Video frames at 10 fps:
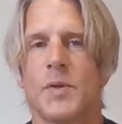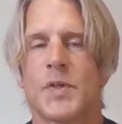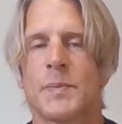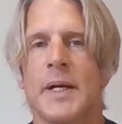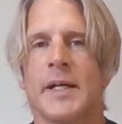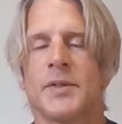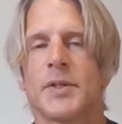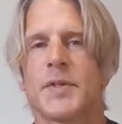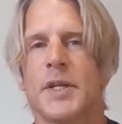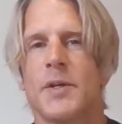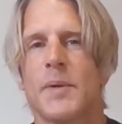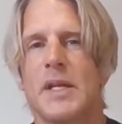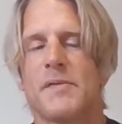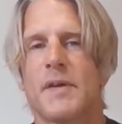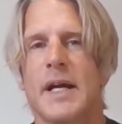Your spine looks like you're
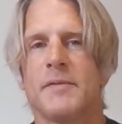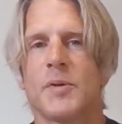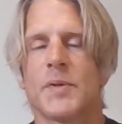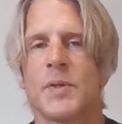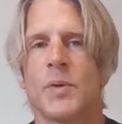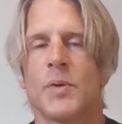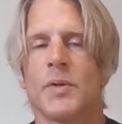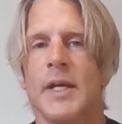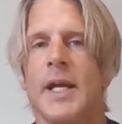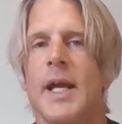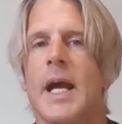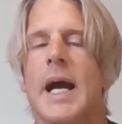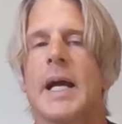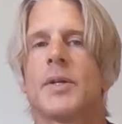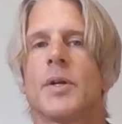85 years old.
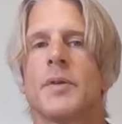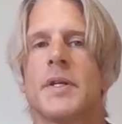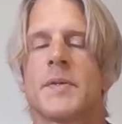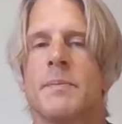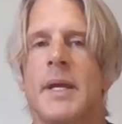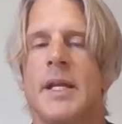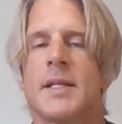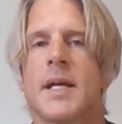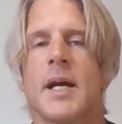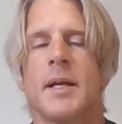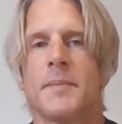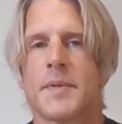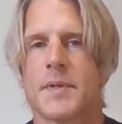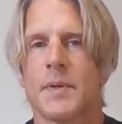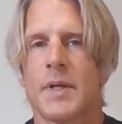I'd heard this many
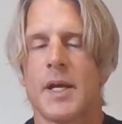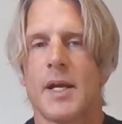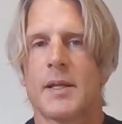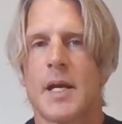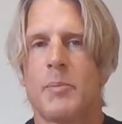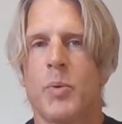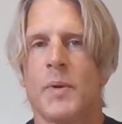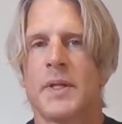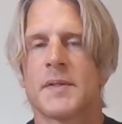times, okay, at that point in